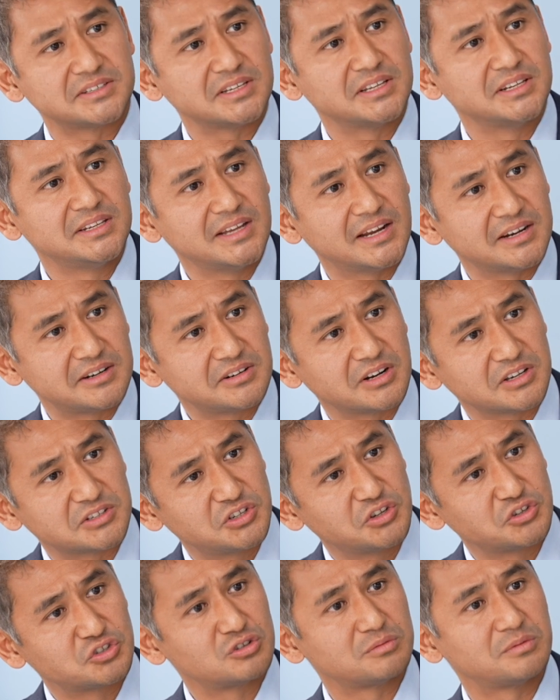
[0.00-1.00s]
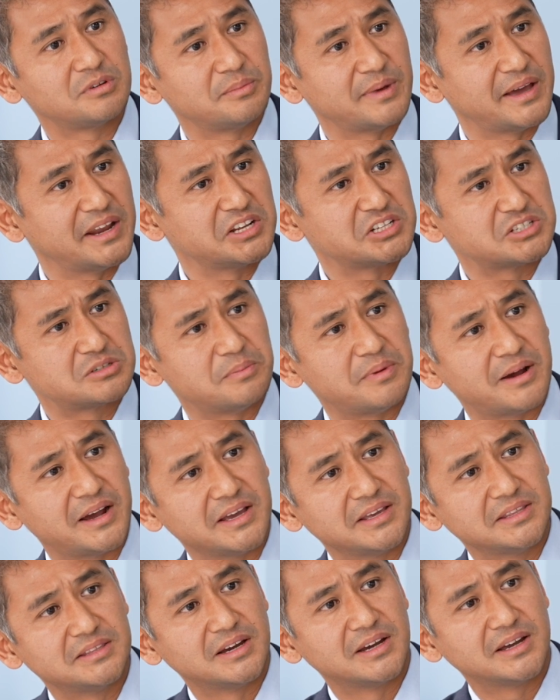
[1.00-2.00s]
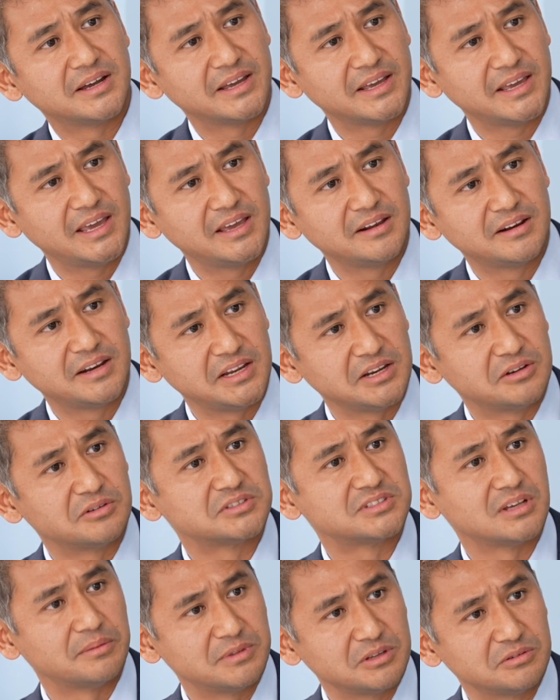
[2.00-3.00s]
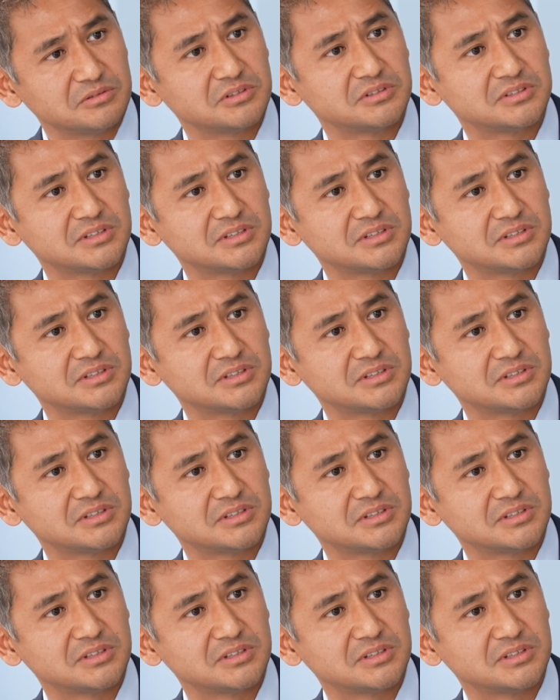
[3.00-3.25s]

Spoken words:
India Trust used to be managed by the A REIT or something, which is